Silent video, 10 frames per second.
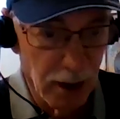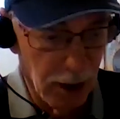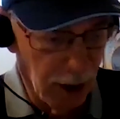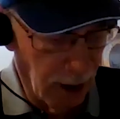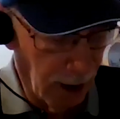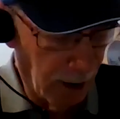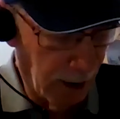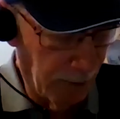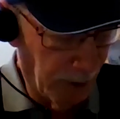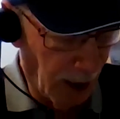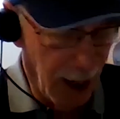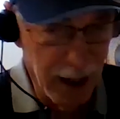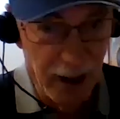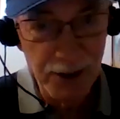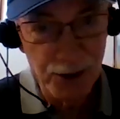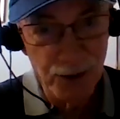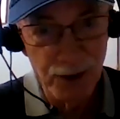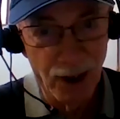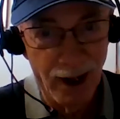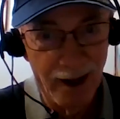But as you
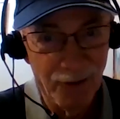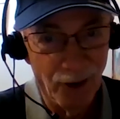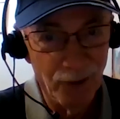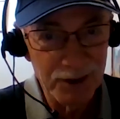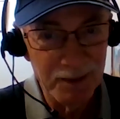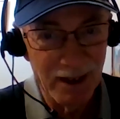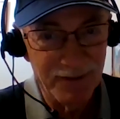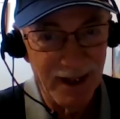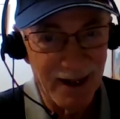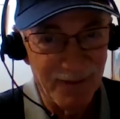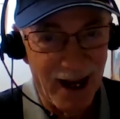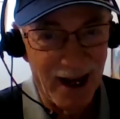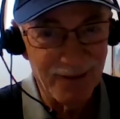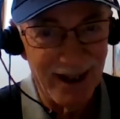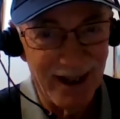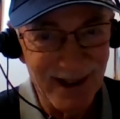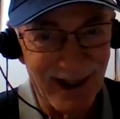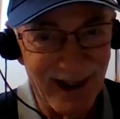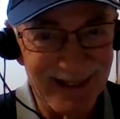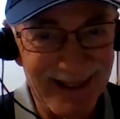know, I've always been a fan of Hot Rod
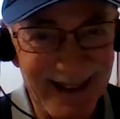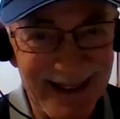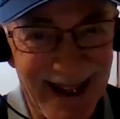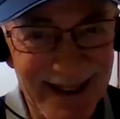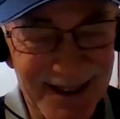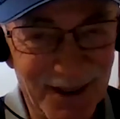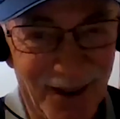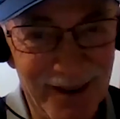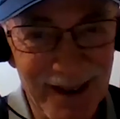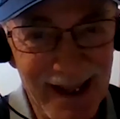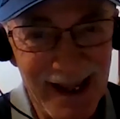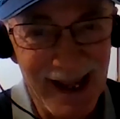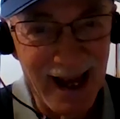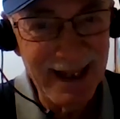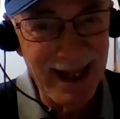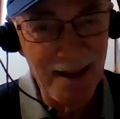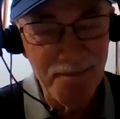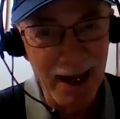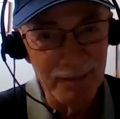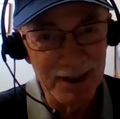Charlie, and so I can't
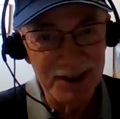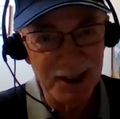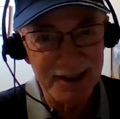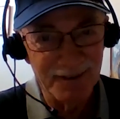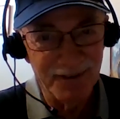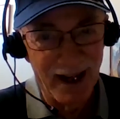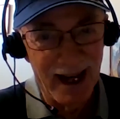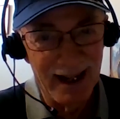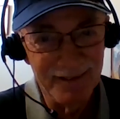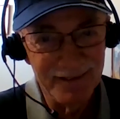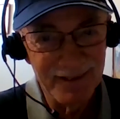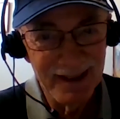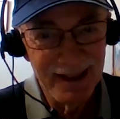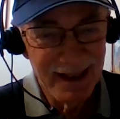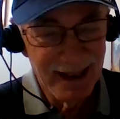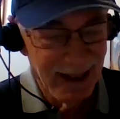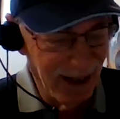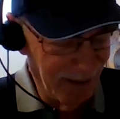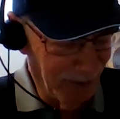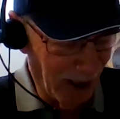bet him at 6-5,
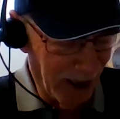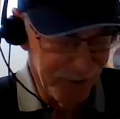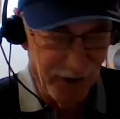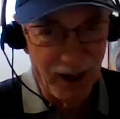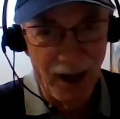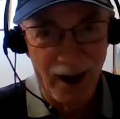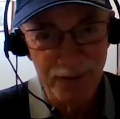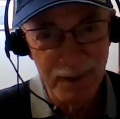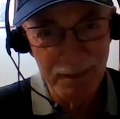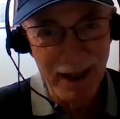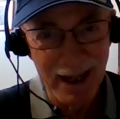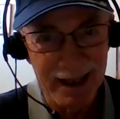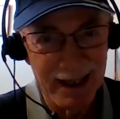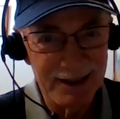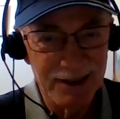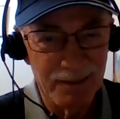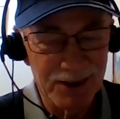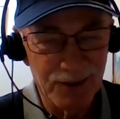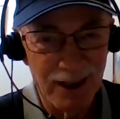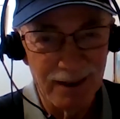but it's very hard for me to bet against him
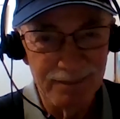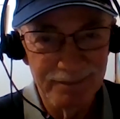as well.